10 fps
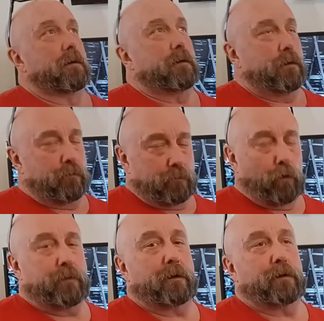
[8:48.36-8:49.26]
you
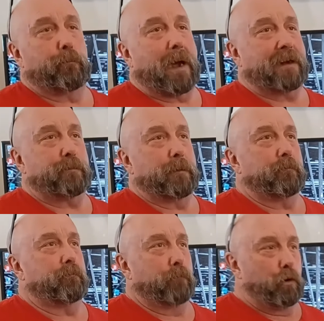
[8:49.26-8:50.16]
know that your bike's
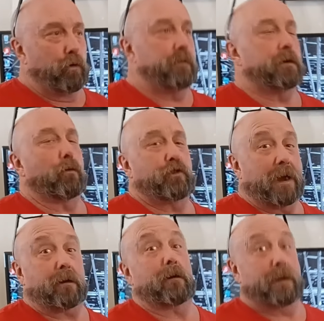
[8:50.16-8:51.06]
been moved, you go
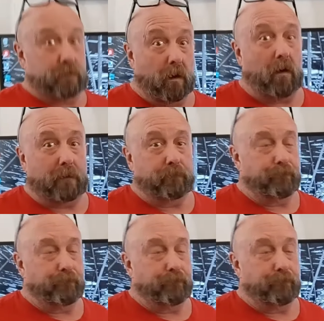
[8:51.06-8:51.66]
check on it, it's gone,